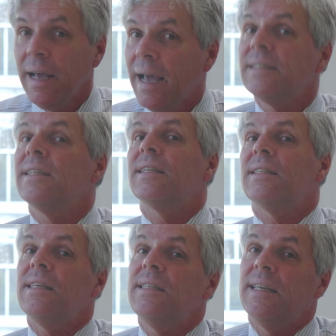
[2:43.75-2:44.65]
And since
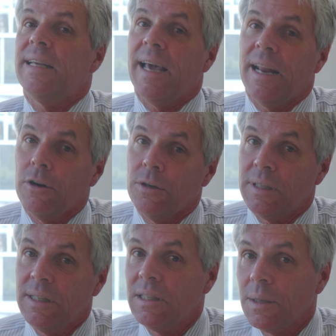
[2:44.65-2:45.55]
it's easy to get errors
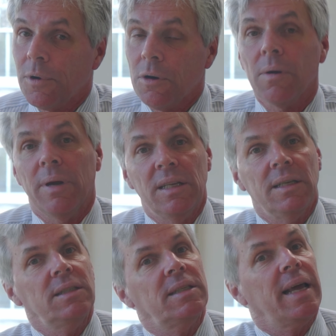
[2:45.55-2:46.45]
into the program,
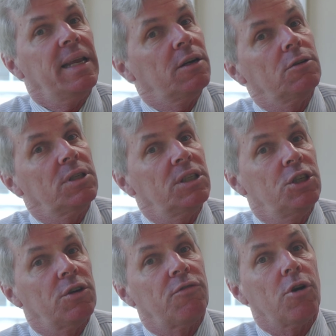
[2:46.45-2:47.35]
you see errors
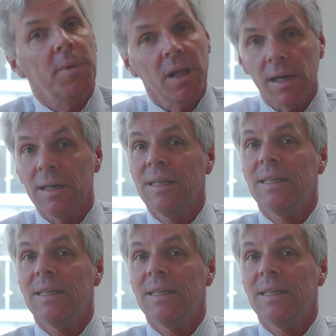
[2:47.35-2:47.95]
into your formula,